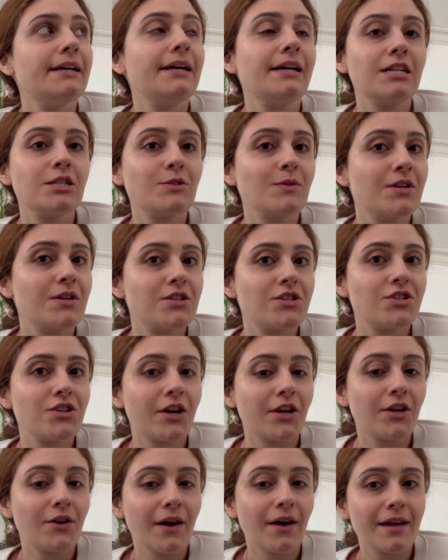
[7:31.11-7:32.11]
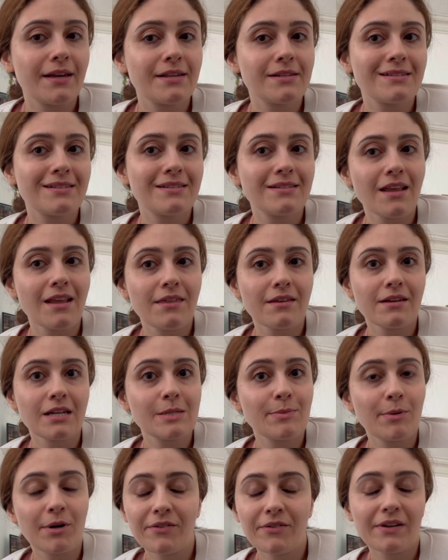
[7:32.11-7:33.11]
I just wanted to show you guys, nothing is
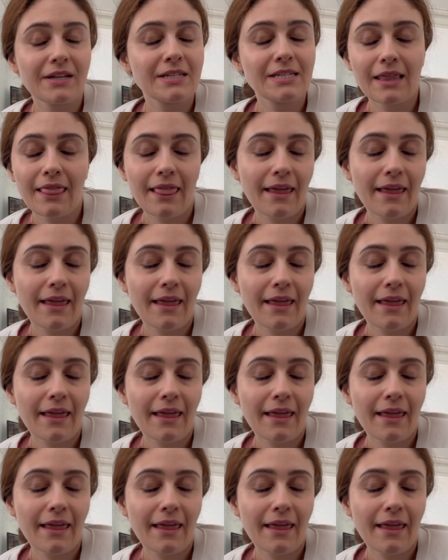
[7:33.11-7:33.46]
perfect in